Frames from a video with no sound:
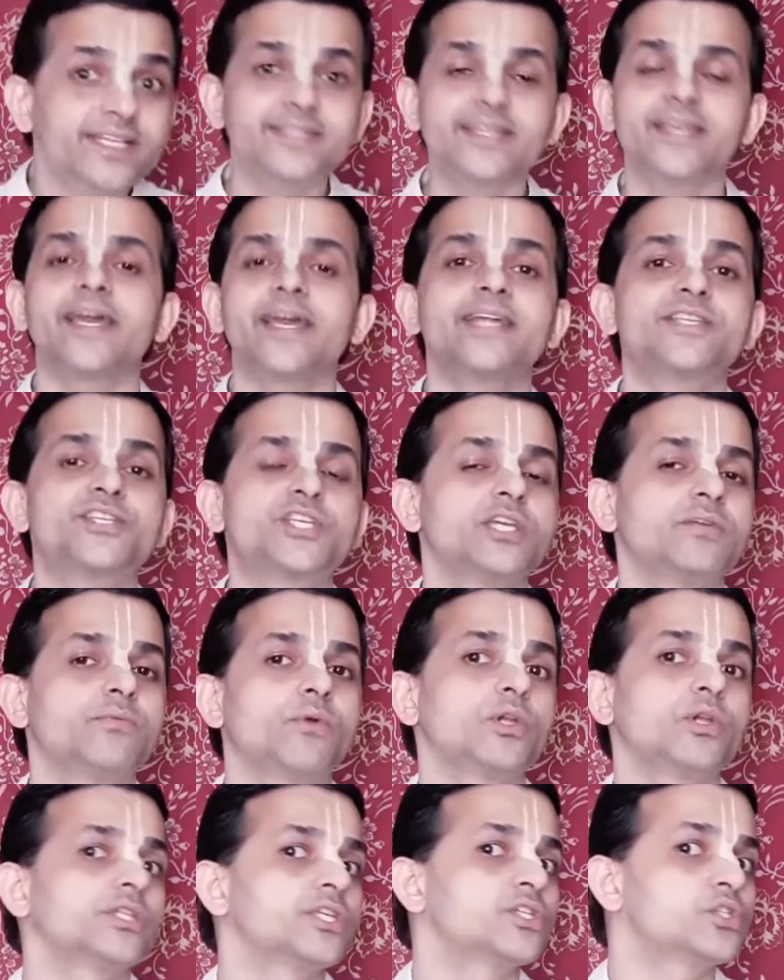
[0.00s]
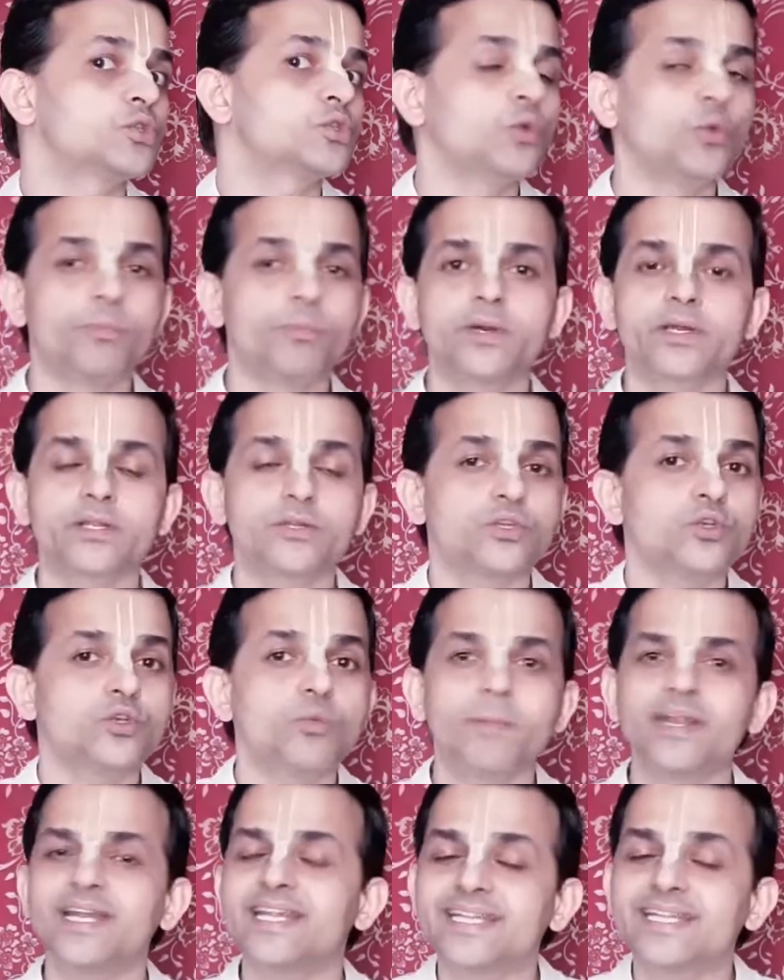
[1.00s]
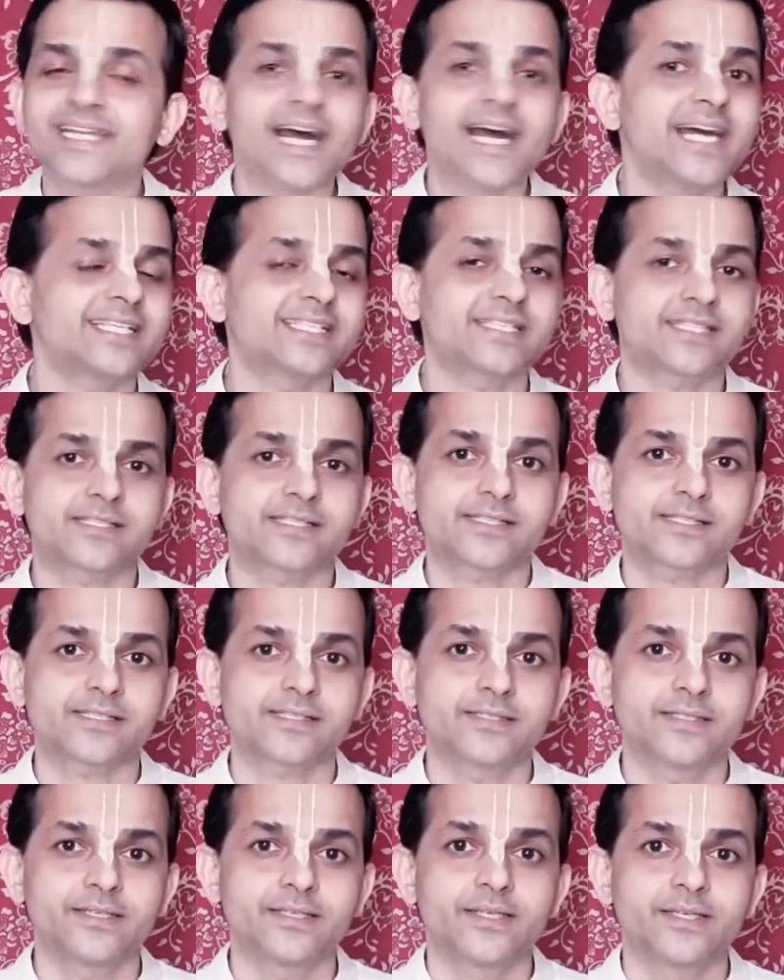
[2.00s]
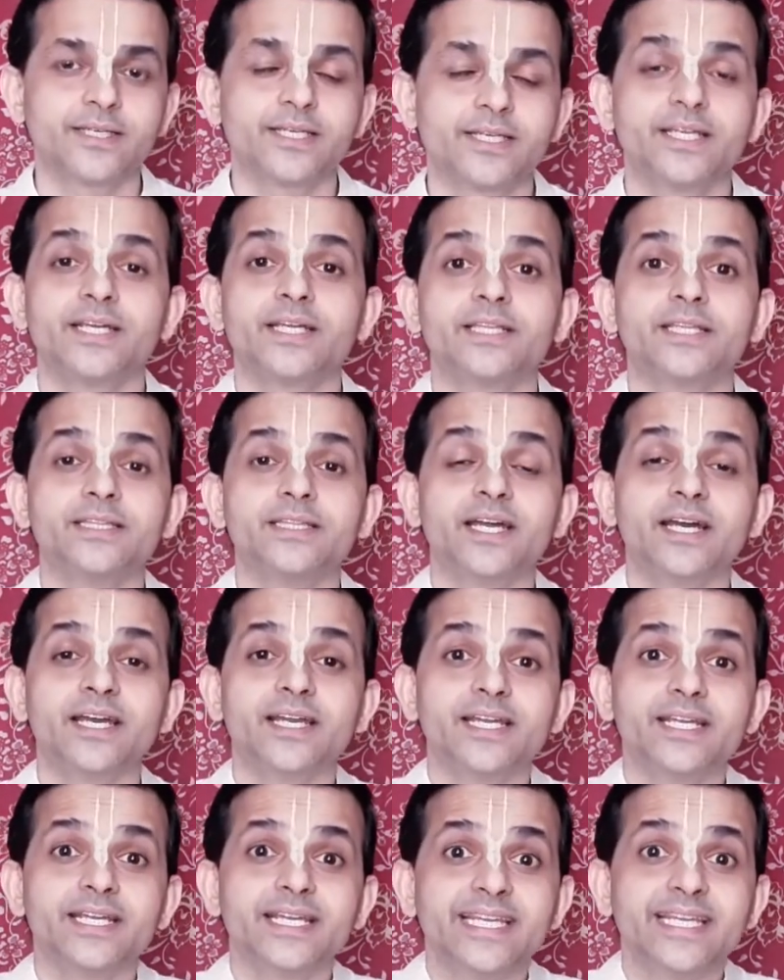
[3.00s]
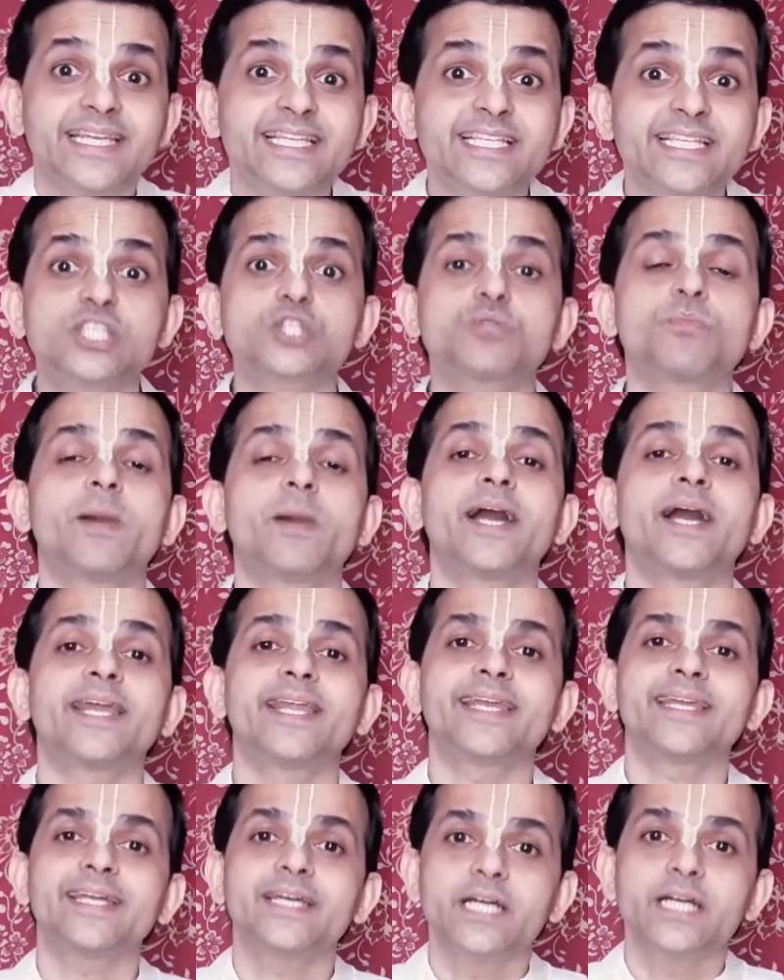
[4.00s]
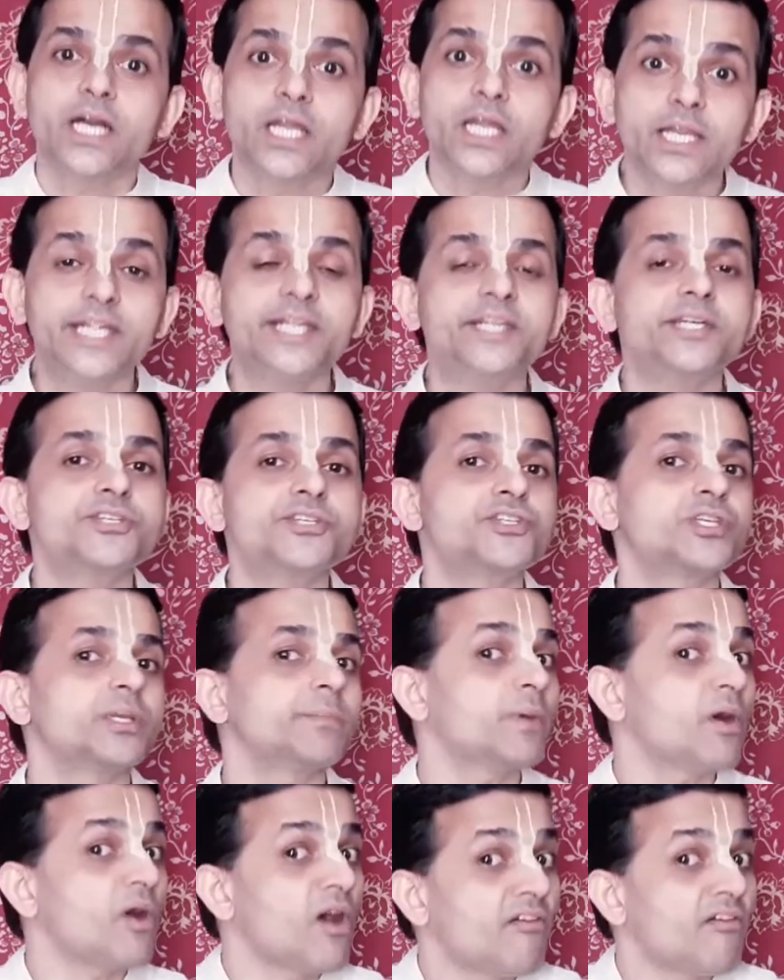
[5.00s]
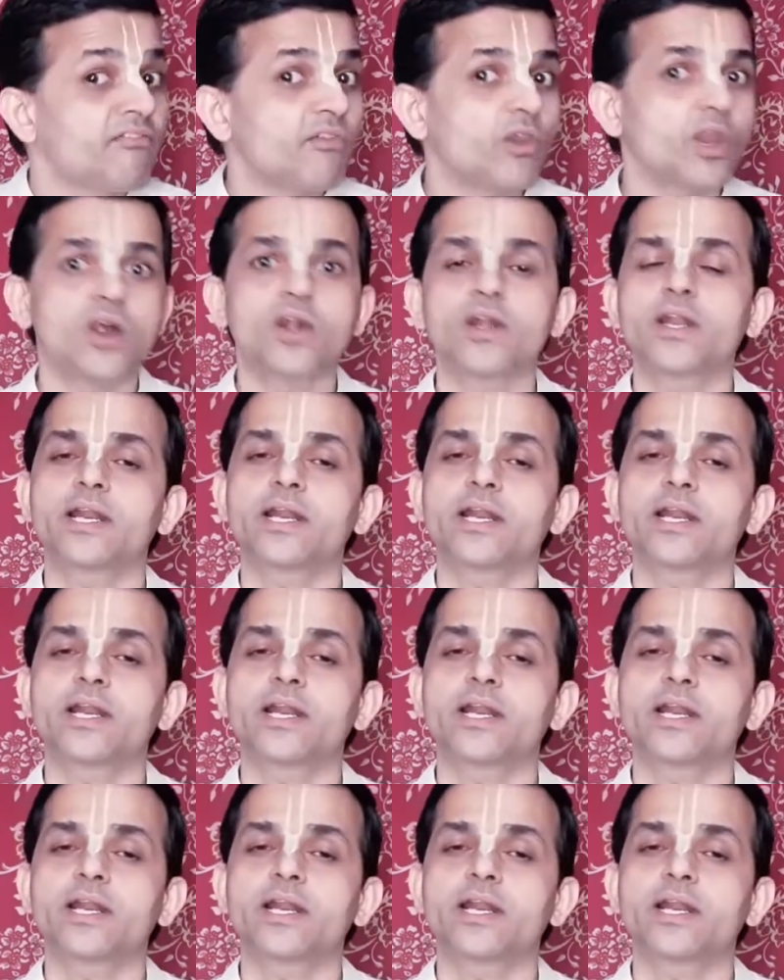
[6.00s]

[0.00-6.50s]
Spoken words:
they achieve all these superhuman tasks? The inspiring leadership of Lord